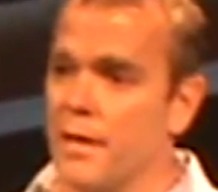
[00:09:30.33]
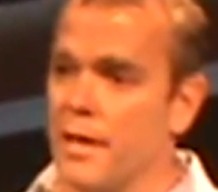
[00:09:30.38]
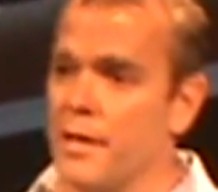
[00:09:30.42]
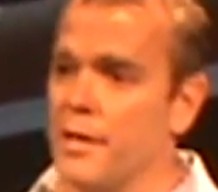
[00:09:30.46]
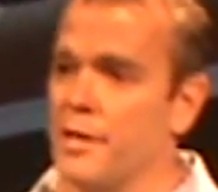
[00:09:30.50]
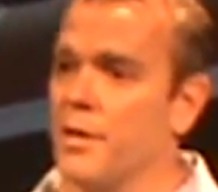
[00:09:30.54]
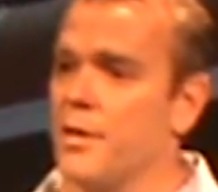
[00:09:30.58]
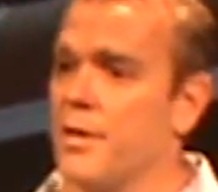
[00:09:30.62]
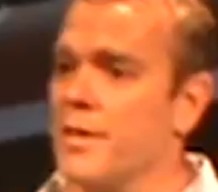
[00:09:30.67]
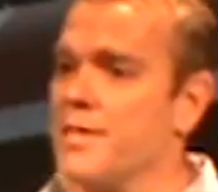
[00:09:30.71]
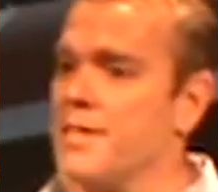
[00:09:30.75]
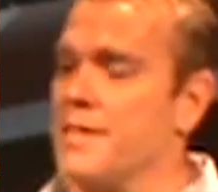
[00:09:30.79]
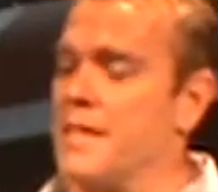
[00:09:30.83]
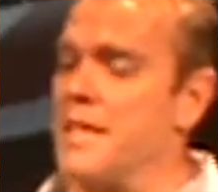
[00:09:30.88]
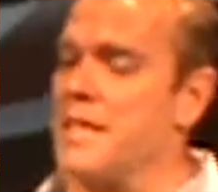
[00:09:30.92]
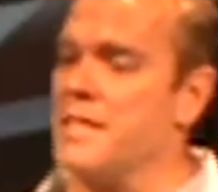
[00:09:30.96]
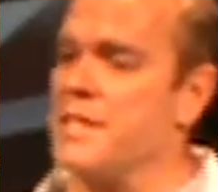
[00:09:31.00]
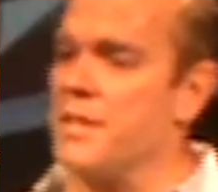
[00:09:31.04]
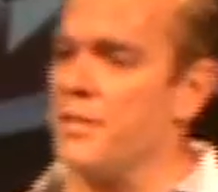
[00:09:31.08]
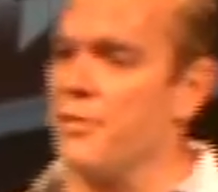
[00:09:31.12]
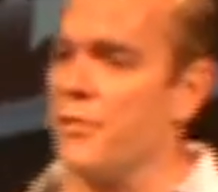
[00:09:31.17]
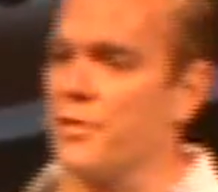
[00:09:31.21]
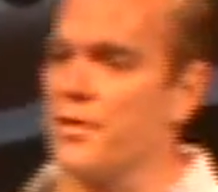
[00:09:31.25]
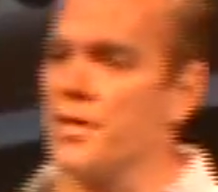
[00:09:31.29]
And it's
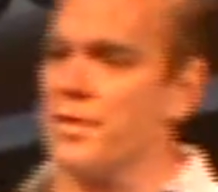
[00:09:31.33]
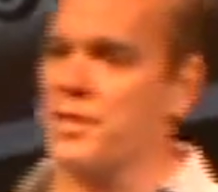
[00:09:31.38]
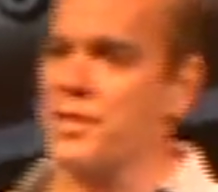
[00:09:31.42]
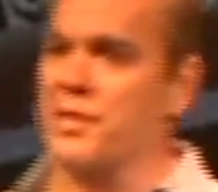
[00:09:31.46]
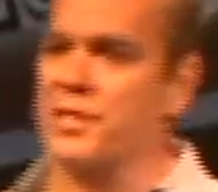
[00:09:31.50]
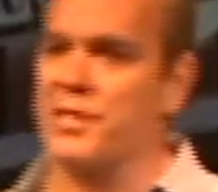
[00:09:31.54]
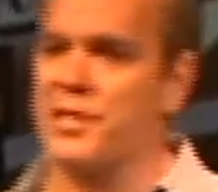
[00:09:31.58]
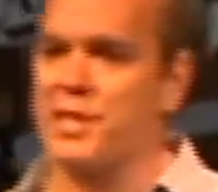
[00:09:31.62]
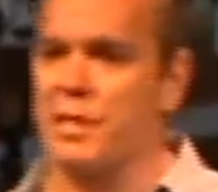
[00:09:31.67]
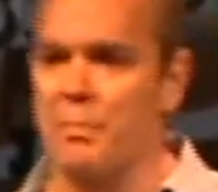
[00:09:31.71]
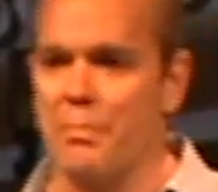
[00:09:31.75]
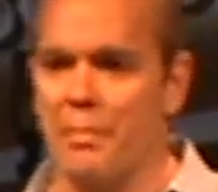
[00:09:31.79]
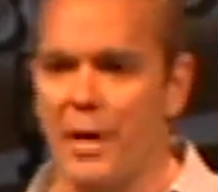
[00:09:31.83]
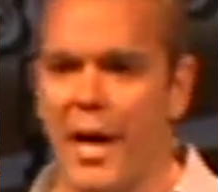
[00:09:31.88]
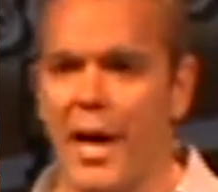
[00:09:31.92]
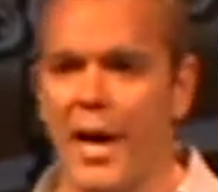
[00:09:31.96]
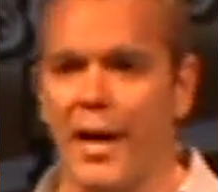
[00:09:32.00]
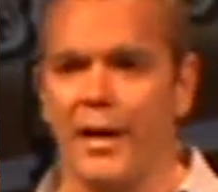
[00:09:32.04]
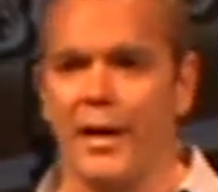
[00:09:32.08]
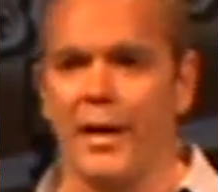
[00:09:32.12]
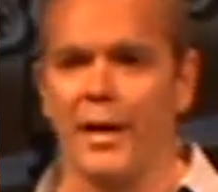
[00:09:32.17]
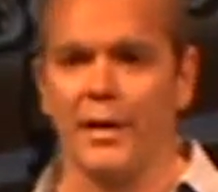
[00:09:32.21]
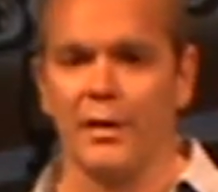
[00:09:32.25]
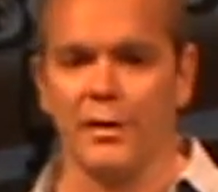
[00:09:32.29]
easy for us to sit
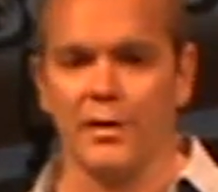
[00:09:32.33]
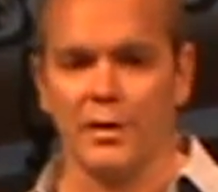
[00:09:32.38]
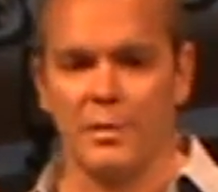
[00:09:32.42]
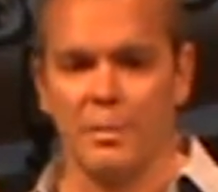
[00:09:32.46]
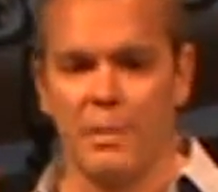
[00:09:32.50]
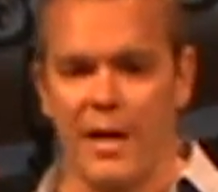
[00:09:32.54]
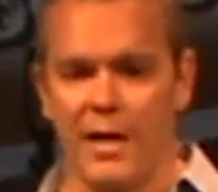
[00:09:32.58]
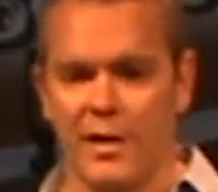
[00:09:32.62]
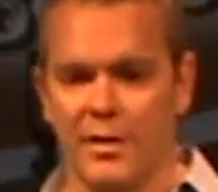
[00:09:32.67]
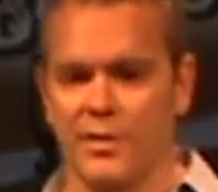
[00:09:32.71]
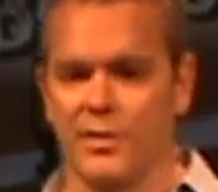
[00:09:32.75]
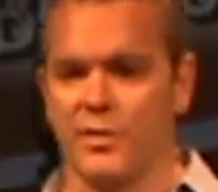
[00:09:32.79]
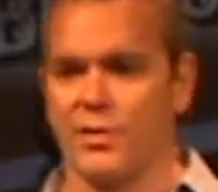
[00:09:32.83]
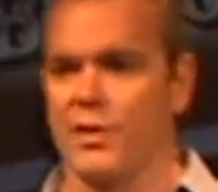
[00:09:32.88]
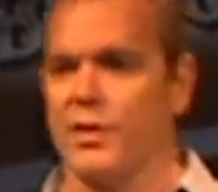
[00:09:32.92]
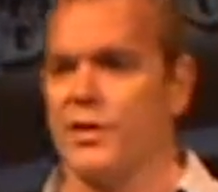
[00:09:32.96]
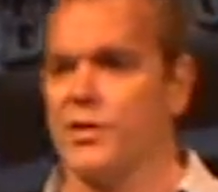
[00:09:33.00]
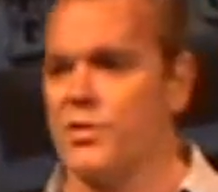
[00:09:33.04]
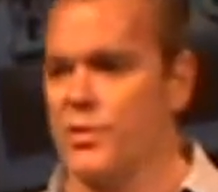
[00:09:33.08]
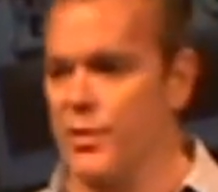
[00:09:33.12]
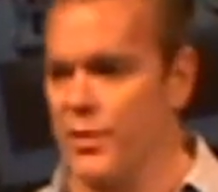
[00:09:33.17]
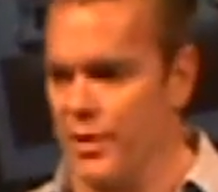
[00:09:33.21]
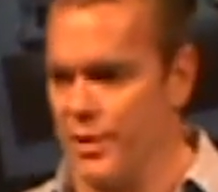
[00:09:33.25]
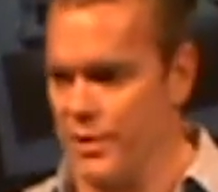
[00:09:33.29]
back and look back
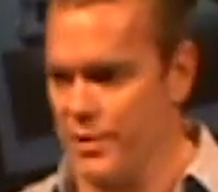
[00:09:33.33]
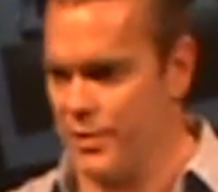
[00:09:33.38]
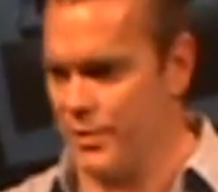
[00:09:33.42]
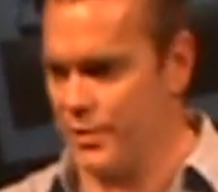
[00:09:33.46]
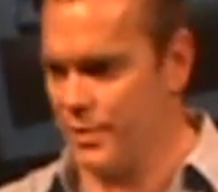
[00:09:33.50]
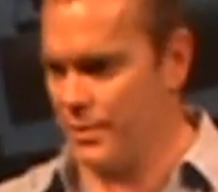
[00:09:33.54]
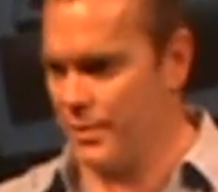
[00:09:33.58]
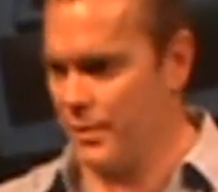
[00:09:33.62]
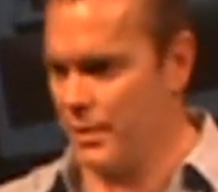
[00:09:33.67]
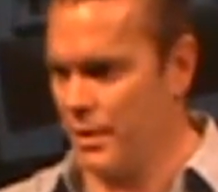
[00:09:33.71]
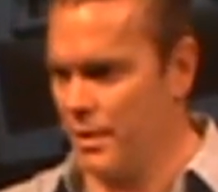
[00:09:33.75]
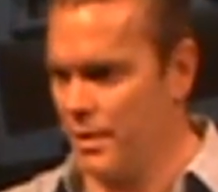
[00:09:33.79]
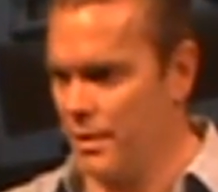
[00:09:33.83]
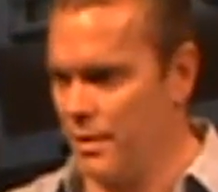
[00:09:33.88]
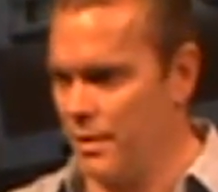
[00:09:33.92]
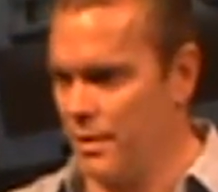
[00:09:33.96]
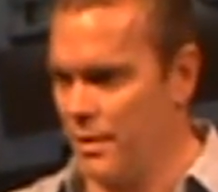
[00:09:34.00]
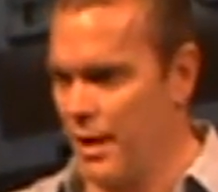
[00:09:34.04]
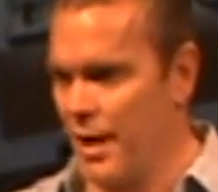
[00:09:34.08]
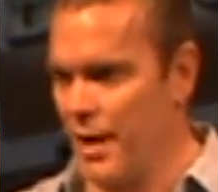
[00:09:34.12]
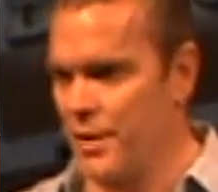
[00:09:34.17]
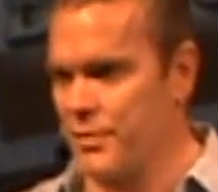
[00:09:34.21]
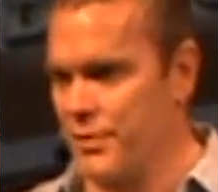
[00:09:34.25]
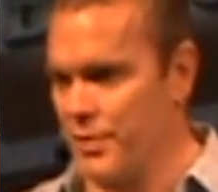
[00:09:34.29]
centuries,
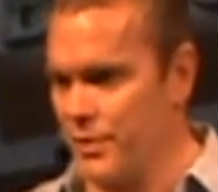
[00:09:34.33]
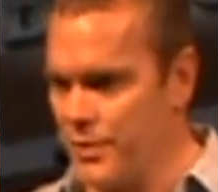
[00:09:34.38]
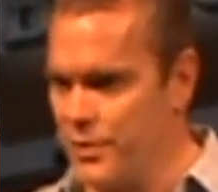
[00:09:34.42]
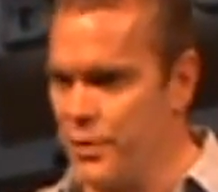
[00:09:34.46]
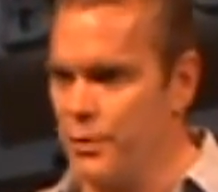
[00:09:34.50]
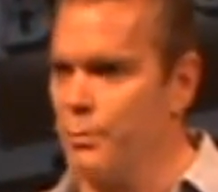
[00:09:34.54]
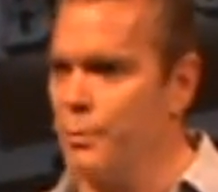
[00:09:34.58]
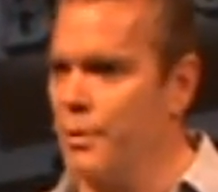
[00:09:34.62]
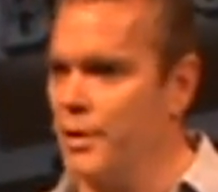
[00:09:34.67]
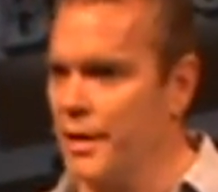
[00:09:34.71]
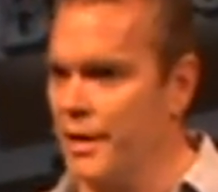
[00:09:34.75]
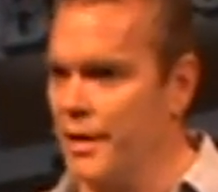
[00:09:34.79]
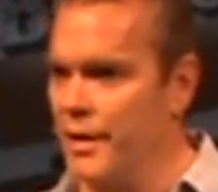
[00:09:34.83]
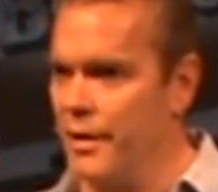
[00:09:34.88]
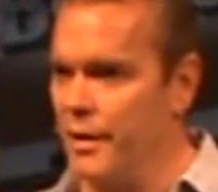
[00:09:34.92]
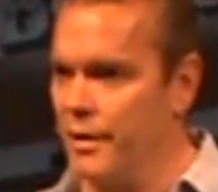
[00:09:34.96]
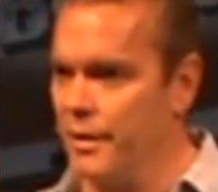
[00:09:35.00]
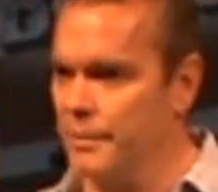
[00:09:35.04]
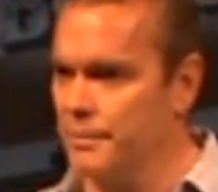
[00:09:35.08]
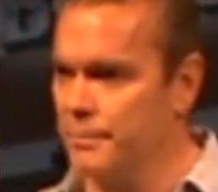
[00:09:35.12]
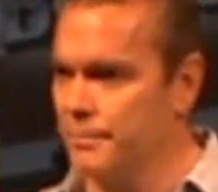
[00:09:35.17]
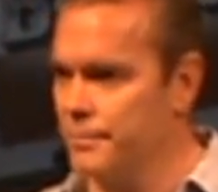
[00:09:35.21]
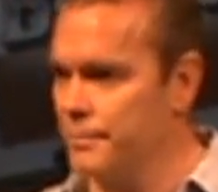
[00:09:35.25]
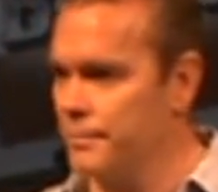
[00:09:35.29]
actually 2
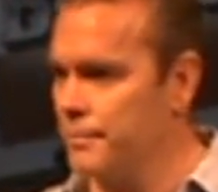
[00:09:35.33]
millennia,